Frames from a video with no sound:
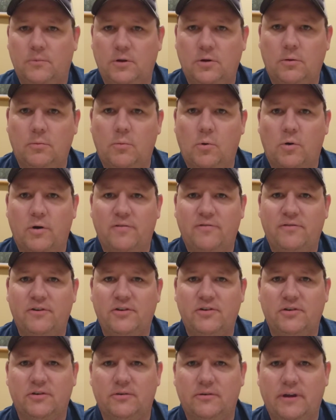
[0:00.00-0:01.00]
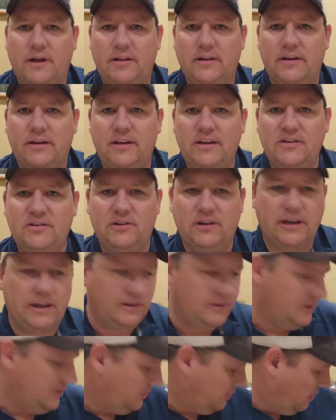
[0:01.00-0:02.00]
little more efficient LEDs
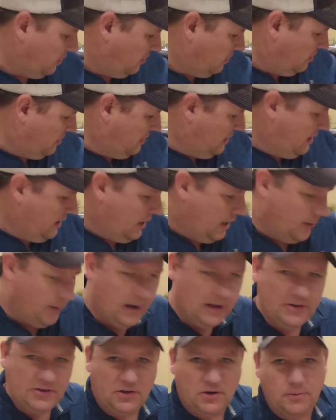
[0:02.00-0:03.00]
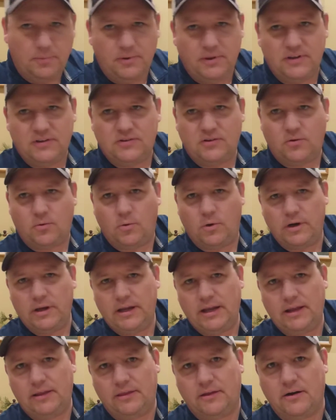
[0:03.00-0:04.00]
lately. So I bought a strip of these
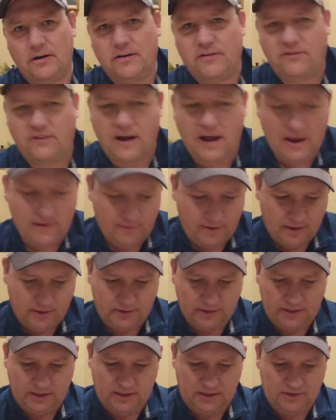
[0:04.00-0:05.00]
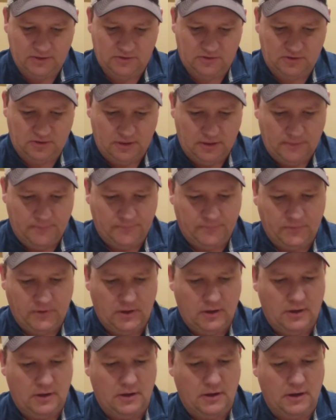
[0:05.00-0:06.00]
2835 LEDs.
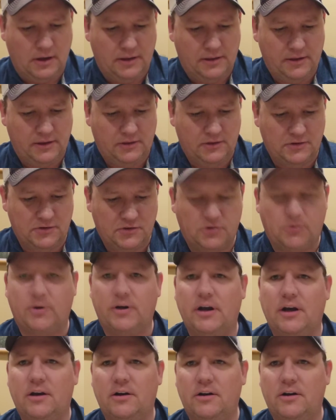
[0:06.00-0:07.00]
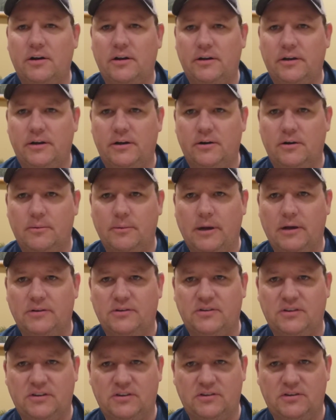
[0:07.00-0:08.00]
I think there's 300 in here, about
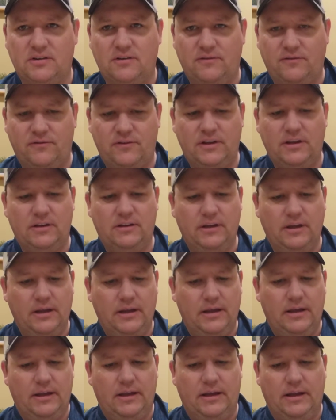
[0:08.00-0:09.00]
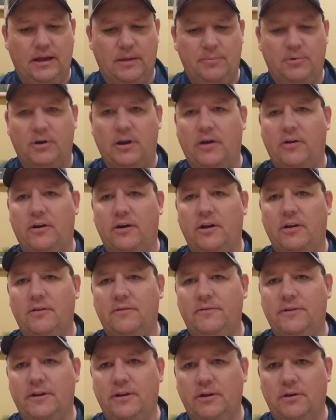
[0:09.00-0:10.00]
16 feet. And I put out another
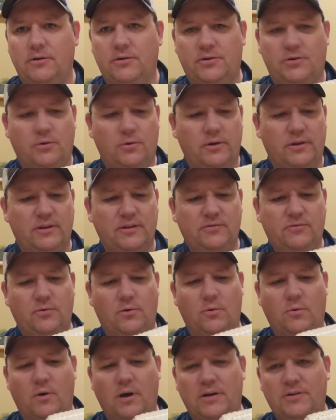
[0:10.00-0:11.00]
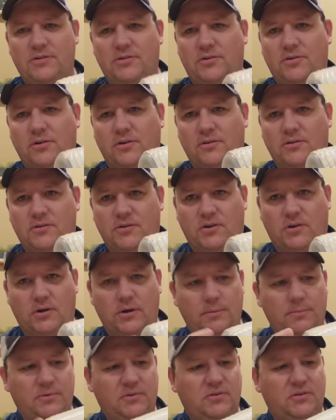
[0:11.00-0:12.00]
video showing this one where I just took the
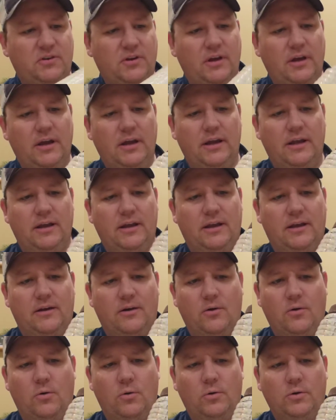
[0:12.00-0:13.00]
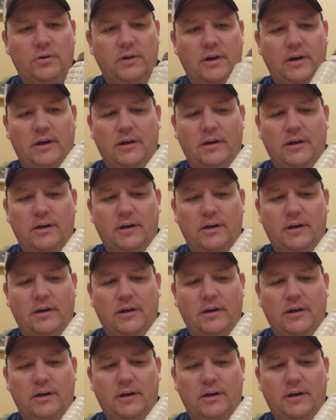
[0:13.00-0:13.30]
strips in an old